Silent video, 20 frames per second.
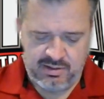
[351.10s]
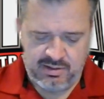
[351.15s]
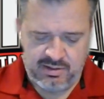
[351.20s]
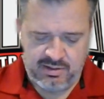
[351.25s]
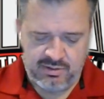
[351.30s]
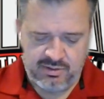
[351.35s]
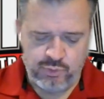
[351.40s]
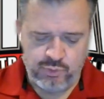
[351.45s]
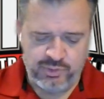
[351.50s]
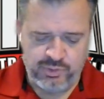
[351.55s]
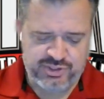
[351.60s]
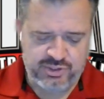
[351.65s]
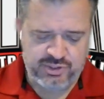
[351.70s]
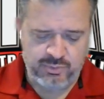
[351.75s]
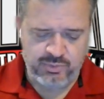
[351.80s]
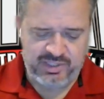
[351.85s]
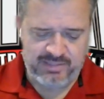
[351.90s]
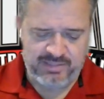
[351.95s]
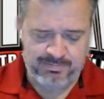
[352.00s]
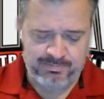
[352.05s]
Twisted
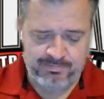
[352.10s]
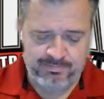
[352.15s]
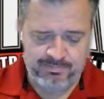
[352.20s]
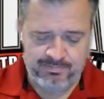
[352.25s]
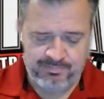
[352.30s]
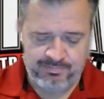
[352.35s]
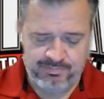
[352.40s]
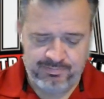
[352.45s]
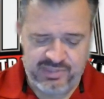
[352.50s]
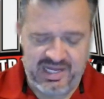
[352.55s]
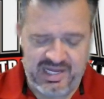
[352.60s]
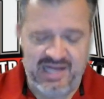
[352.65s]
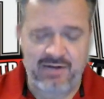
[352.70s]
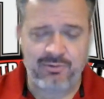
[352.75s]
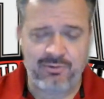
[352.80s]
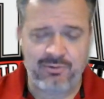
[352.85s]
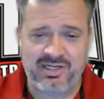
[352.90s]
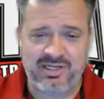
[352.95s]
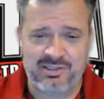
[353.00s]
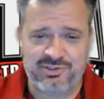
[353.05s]
Whip,
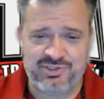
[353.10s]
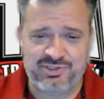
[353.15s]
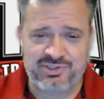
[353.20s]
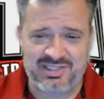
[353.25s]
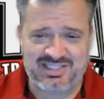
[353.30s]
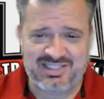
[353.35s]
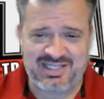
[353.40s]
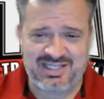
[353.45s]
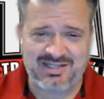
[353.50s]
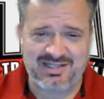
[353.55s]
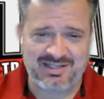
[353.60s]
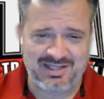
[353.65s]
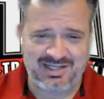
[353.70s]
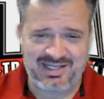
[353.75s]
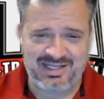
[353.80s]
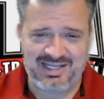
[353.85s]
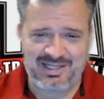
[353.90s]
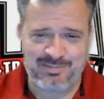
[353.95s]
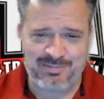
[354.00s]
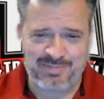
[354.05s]
Donald Nelson is in the
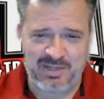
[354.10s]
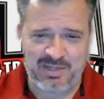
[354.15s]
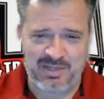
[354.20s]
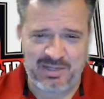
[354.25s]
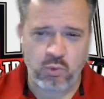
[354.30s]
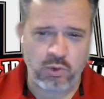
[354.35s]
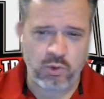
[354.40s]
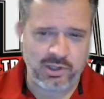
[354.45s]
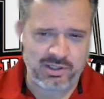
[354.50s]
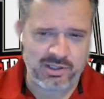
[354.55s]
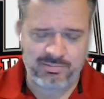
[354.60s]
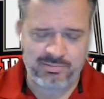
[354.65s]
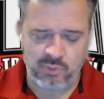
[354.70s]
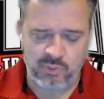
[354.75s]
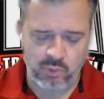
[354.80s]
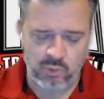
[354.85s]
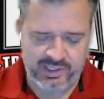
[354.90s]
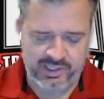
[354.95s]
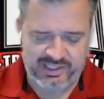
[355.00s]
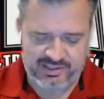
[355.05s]
lead by 1
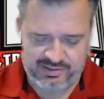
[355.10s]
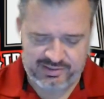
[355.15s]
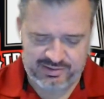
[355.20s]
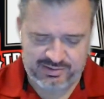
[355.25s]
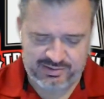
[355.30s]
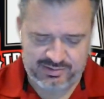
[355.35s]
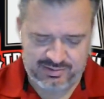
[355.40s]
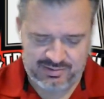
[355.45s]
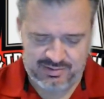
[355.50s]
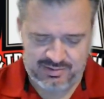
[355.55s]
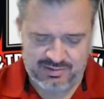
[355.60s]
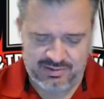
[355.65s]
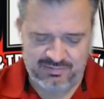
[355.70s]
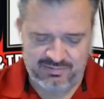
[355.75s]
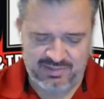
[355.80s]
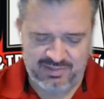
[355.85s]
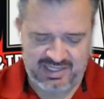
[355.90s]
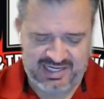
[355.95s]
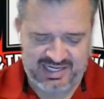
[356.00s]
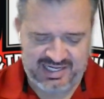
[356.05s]
point
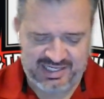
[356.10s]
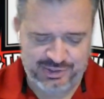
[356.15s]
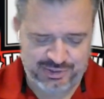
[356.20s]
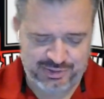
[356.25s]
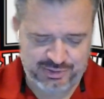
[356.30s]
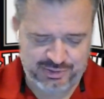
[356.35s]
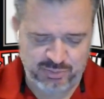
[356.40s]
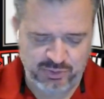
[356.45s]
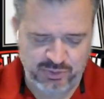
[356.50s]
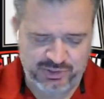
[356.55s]
over last year's points